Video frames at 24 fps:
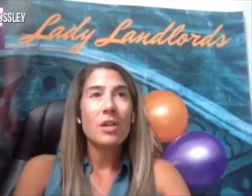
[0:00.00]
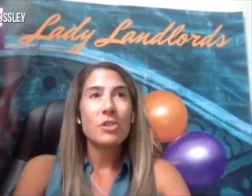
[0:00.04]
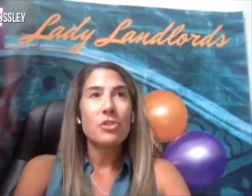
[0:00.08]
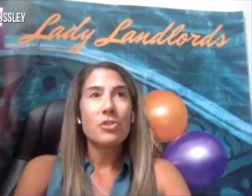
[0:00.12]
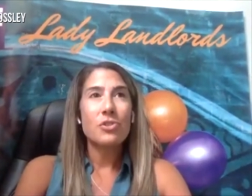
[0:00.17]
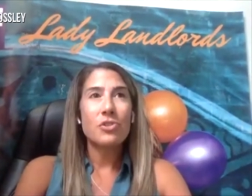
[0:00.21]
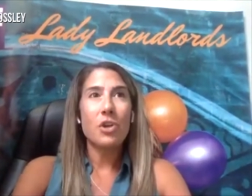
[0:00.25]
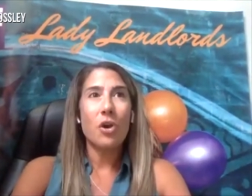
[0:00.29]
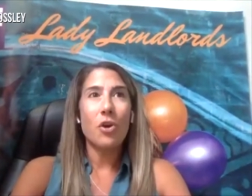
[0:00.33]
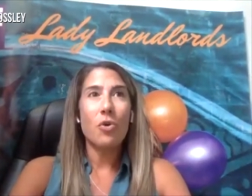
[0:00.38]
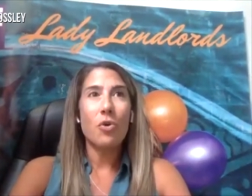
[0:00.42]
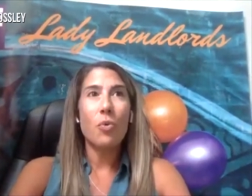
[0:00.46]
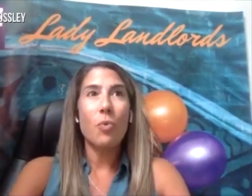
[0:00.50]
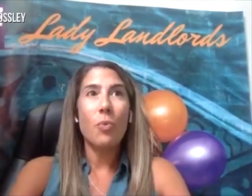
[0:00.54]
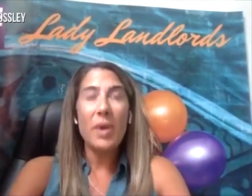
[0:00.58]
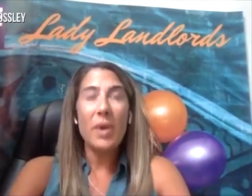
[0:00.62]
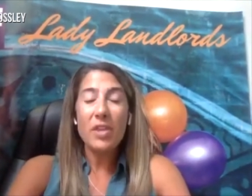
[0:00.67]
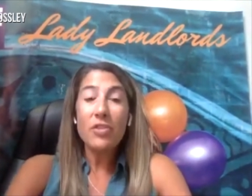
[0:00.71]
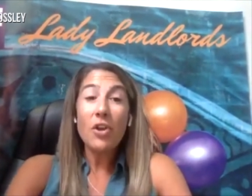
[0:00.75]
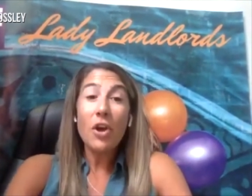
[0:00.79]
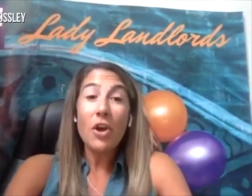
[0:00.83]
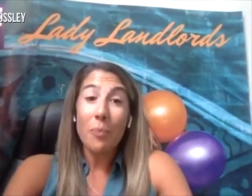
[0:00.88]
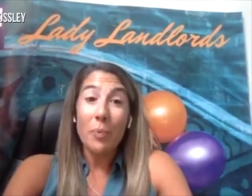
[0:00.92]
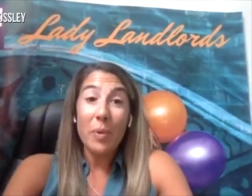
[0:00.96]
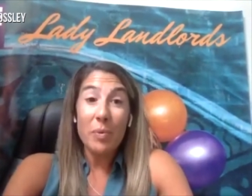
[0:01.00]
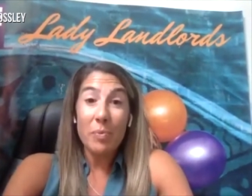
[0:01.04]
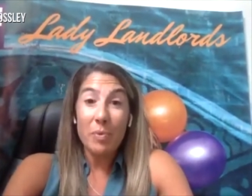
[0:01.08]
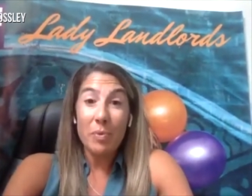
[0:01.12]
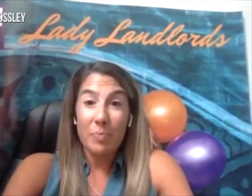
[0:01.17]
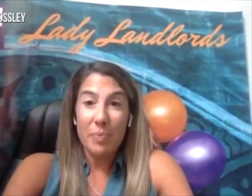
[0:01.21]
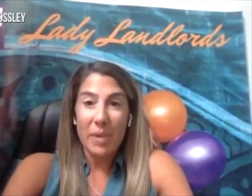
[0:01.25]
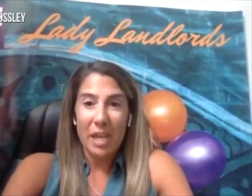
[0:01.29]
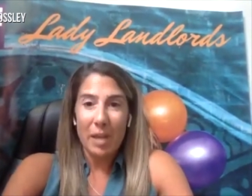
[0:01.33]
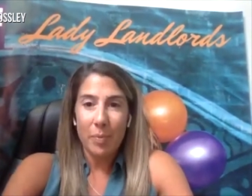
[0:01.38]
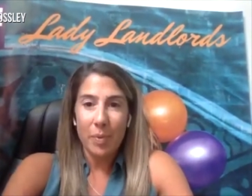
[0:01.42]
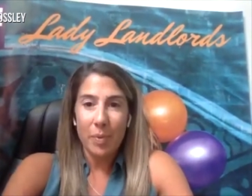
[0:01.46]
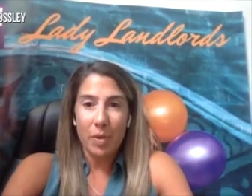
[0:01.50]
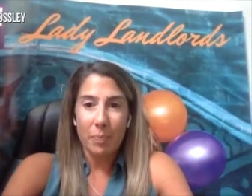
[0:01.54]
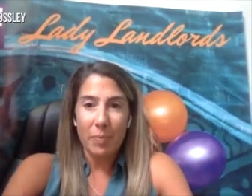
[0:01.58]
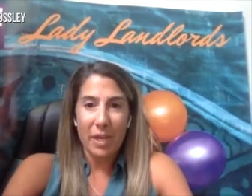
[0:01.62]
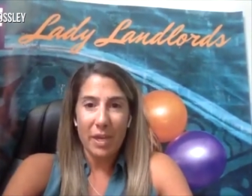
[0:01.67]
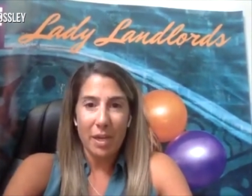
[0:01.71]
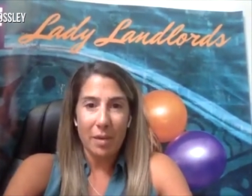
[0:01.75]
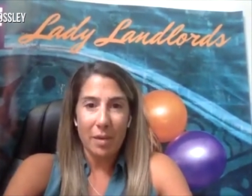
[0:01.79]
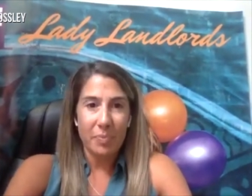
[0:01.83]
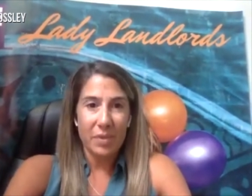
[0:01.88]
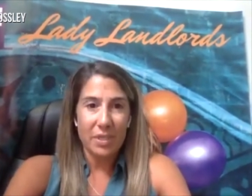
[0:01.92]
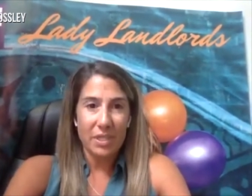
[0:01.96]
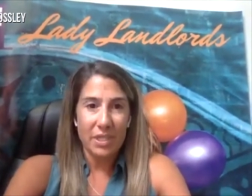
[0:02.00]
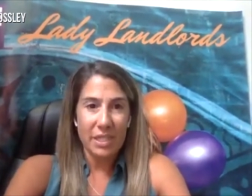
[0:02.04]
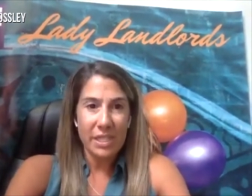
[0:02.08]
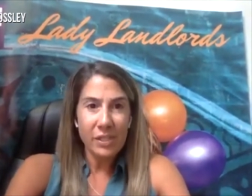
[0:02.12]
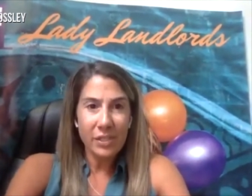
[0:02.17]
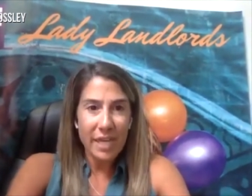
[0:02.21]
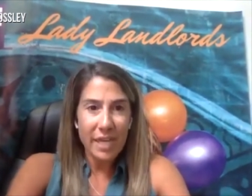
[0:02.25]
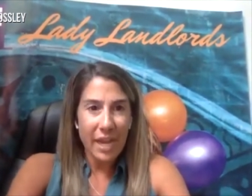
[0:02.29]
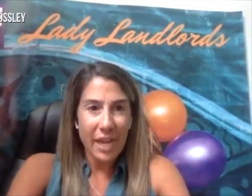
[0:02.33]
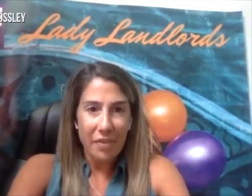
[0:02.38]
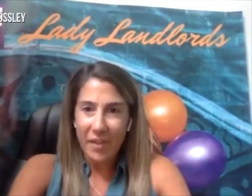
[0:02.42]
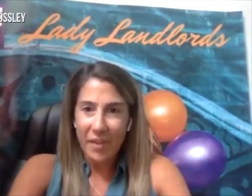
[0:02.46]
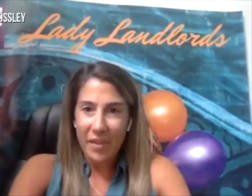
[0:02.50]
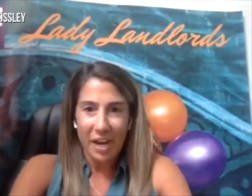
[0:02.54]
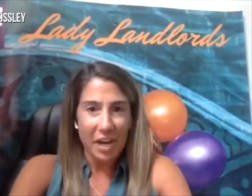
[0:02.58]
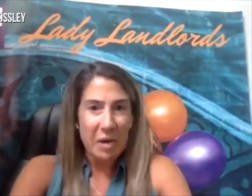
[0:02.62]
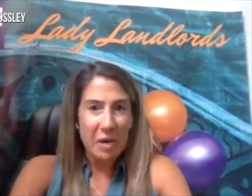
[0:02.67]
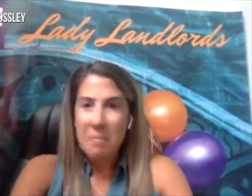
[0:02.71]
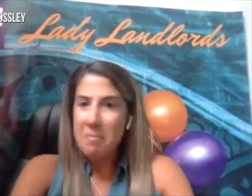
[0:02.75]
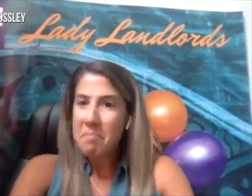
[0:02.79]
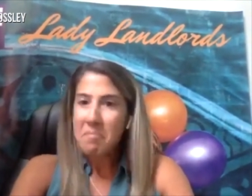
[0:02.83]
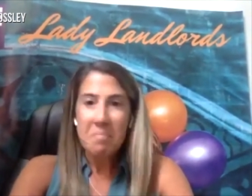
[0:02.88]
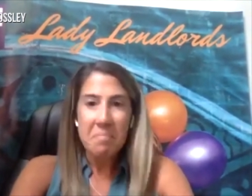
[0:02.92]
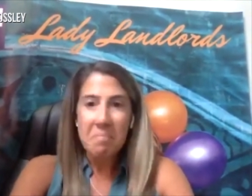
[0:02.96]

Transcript: So we thought we would be able to pick up a deal down there.